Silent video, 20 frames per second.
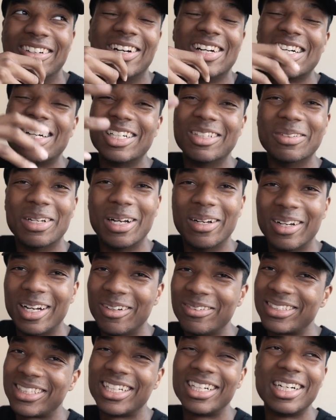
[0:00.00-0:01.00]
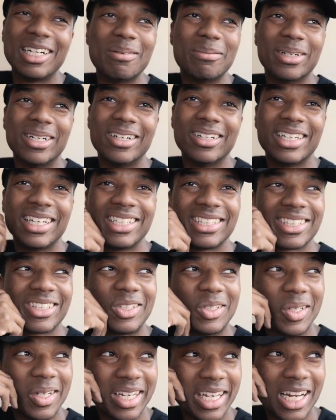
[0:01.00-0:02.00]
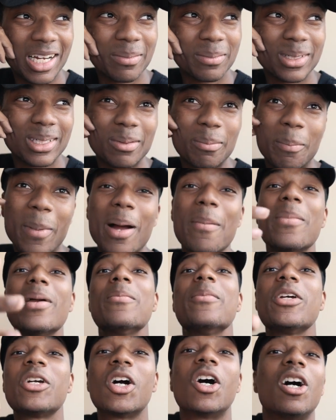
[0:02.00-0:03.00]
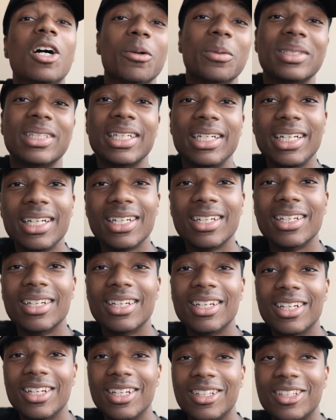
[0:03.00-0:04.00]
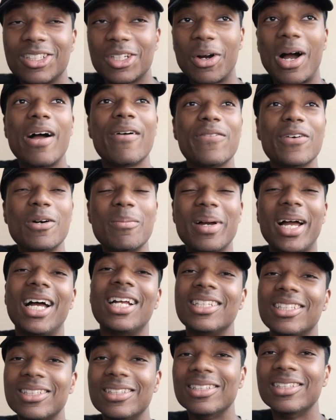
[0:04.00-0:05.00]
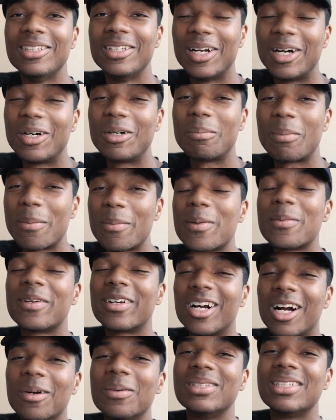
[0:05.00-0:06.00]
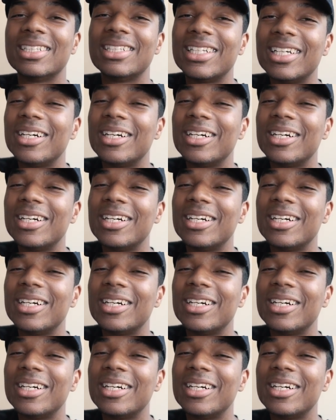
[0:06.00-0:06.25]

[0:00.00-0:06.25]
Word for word: Tell him now. I'm sorry, bro. They stole your camera. My memory card was in it. So I feel bad, you know, my memory card was in